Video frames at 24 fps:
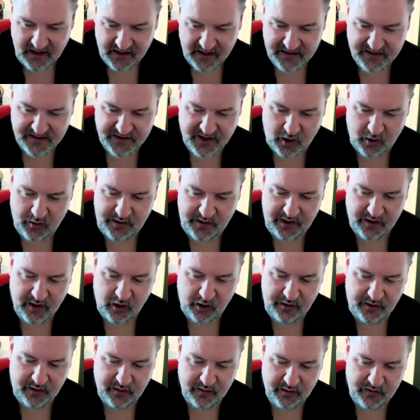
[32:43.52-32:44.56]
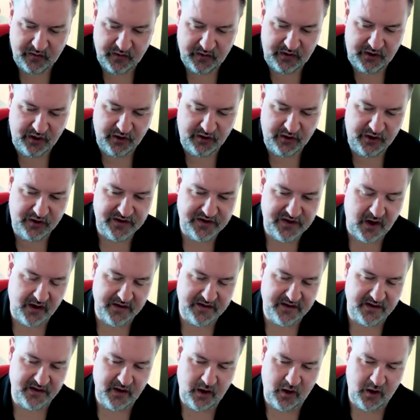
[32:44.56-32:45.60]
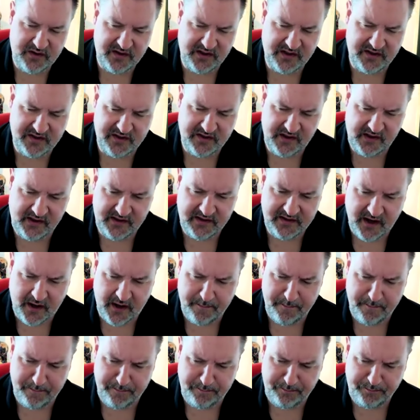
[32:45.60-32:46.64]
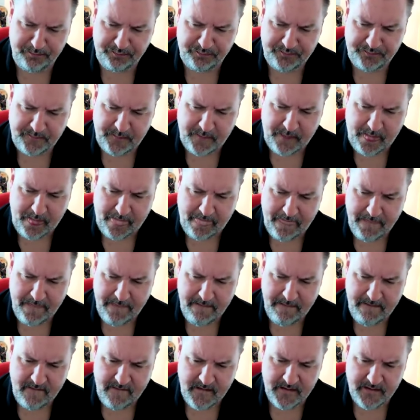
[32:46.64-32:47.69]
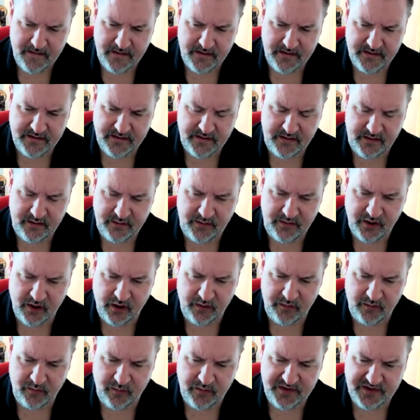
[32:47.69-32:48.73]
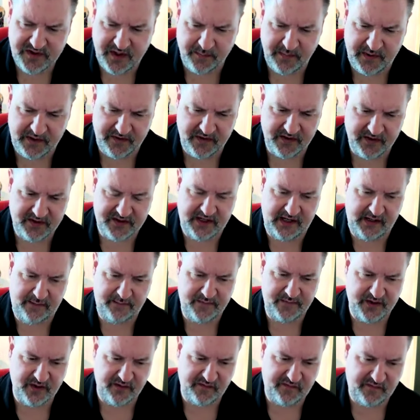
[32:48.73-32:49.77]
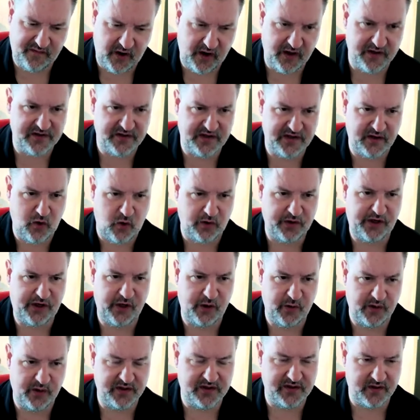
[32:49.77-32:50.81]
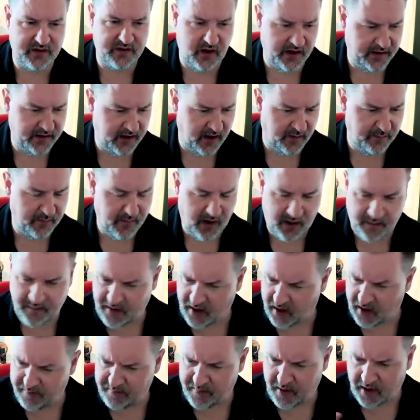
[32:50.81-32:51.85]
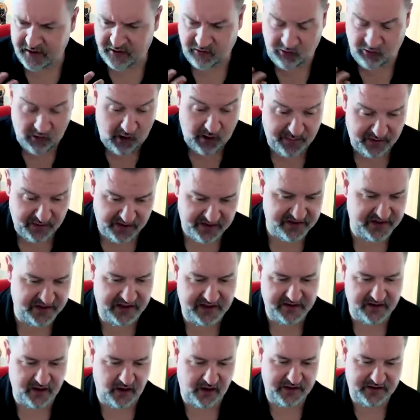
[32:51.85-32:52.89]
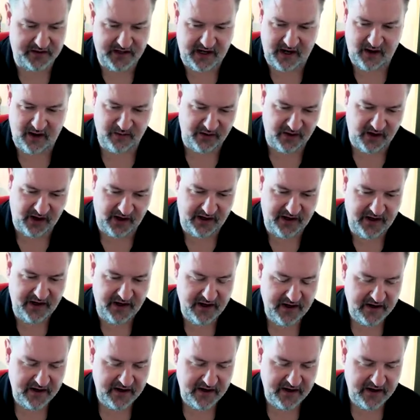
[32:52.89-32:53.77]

and so you know you, you start to notice these um, you know something that seems at first innocuous like um i mean I, I, grew up in a seaside town and i